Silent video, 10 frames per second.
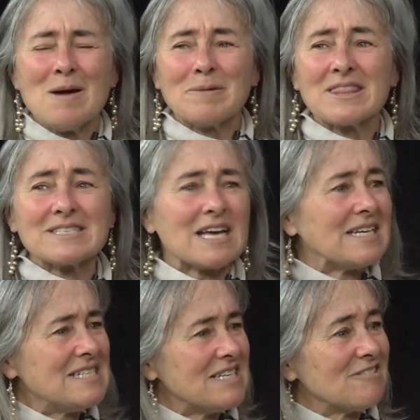But this
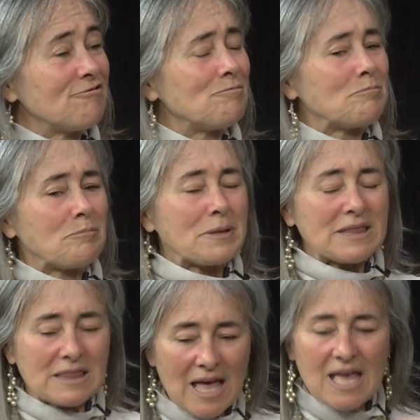idea of
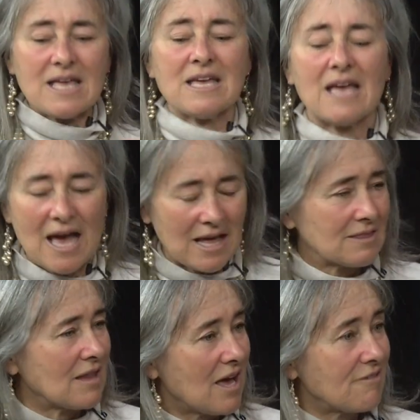playing at
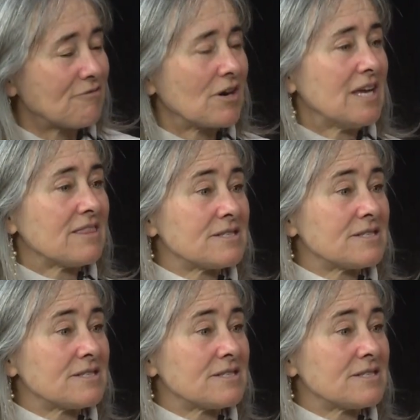life, right?